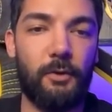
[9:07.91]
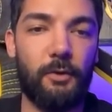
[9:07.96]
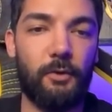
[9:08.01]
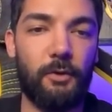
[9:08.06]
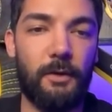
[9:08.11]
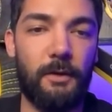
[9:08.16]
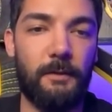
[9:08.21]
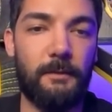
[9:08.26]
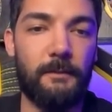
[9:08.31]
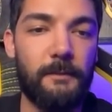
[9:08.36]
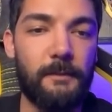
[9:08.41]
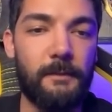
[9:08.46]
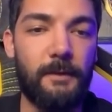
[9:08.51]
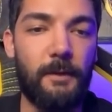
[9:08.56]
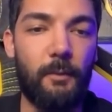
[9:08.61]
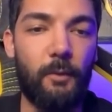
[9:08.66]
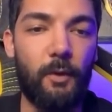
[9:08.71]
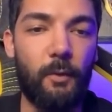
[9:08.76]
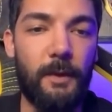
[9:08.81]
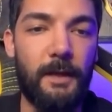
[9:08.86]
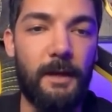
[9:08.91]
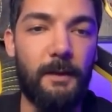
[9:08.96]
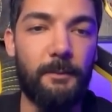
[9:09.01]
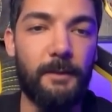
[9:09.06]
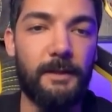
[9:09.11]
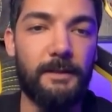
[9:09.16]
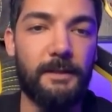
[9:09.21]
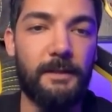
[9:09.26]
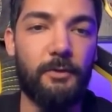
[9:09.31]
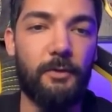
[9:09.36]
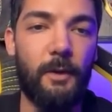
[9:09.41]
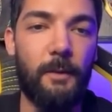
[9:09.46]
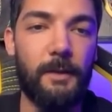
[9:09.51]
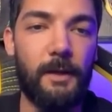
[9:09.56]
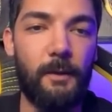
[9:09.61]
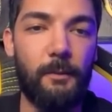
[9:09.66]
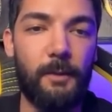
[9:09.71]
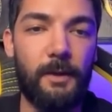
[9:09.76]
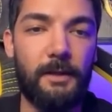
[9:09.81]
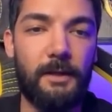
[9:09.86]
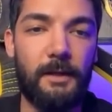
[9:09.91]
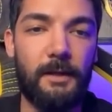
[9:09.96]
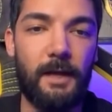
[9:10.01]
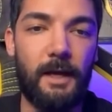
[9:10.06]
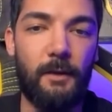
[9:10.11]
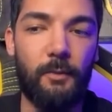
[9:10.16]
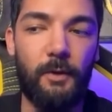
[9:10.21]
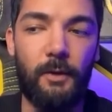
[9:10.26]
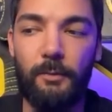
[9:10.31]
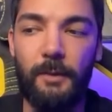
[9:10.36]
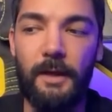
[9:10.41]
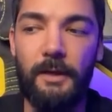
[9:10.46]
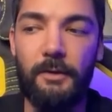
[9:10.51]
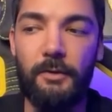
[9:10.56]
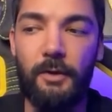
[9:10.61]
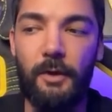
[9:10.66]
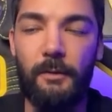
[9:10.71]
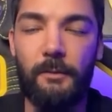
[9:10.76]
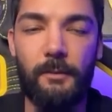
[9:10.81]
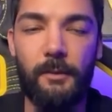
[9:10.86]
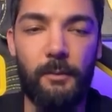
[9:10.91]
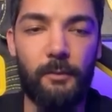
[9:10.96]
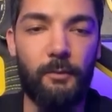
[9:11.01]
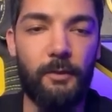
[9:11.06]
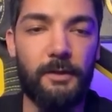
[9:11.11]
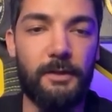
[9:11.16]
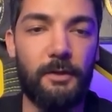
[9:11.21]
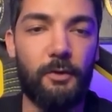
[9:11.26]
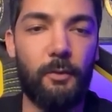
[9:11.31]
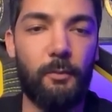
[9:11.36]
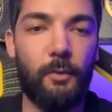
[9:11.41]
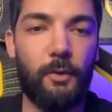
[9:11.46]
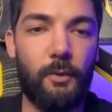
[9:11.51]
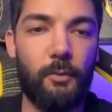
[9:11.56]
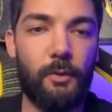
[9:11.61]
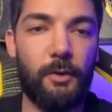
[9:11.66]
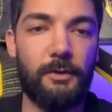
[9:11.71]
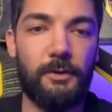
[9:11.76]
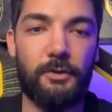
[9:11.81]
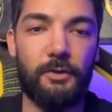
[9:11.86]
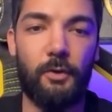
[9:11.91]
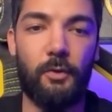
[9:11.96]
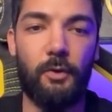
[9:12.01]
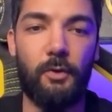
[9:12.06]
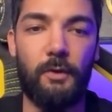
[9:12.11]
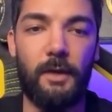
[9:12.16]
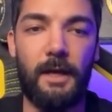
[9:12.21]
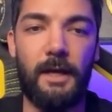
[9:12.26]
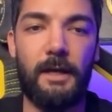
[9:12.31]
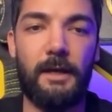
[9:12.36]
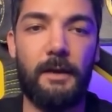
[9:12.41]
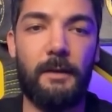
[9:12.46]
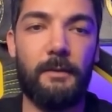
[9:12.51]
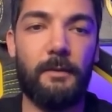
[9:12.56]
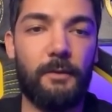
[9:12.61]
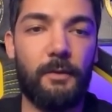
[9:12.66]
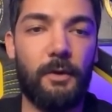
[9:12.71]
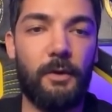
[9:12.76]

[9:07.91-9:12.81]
Look, the moment I press the swap now button, I will buy Trump with zero point one Solo annum.